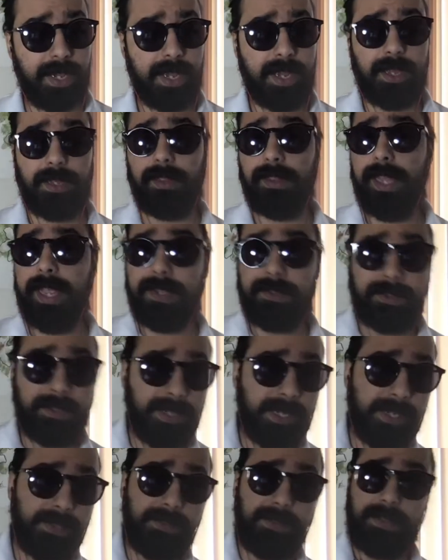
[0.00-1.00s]

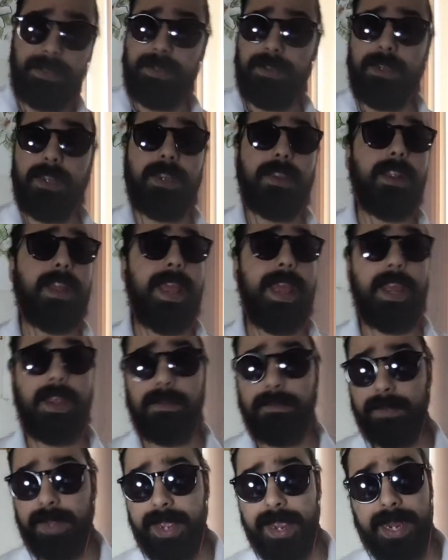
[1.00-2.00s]
laziness and
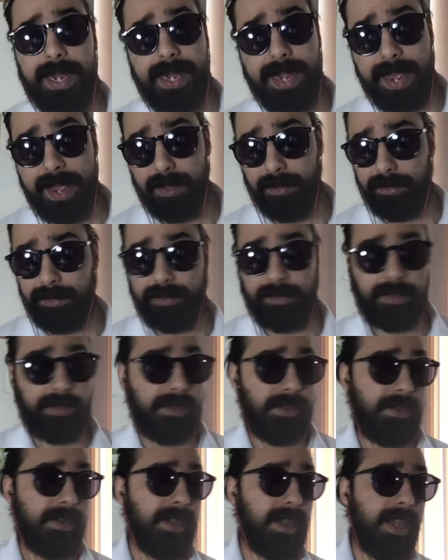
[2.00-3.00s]
hand, handouts
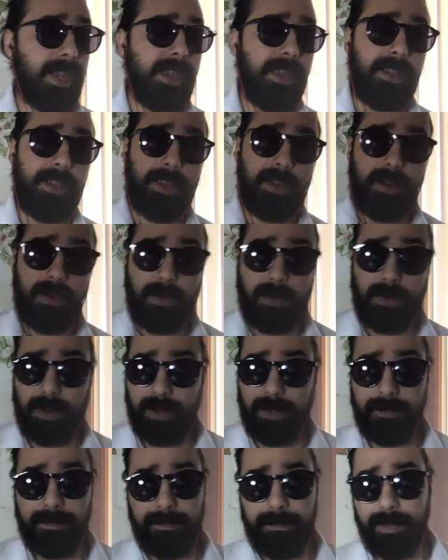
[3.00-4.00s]
and, you know,
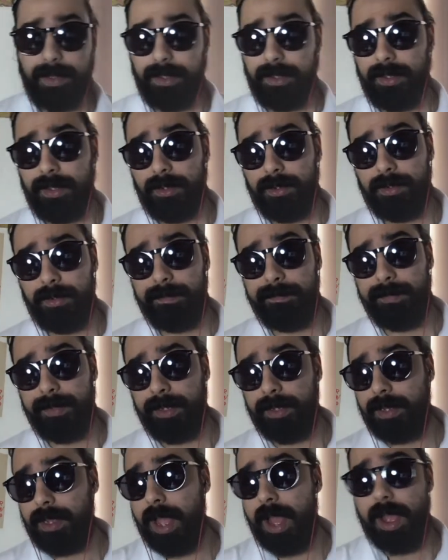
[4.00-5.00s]
uh, you're
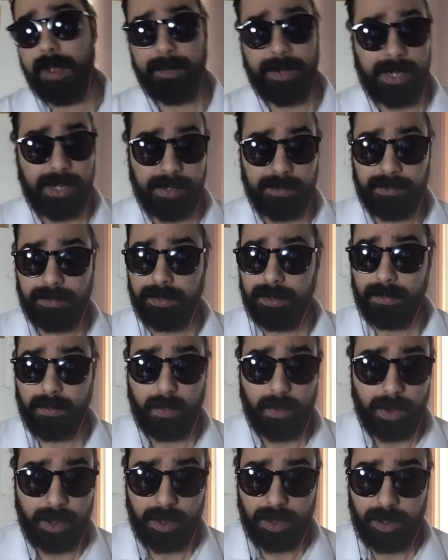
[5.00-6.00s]
communist and
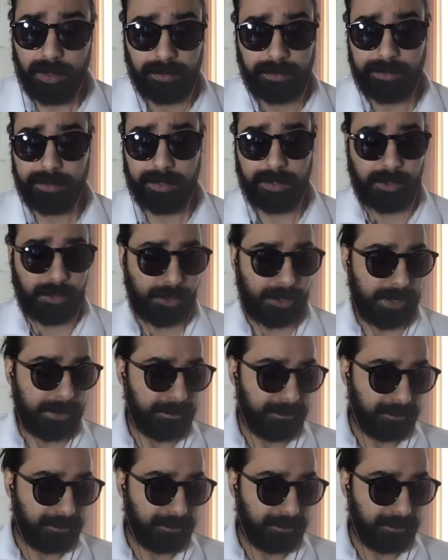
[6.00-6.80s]
all this other shit.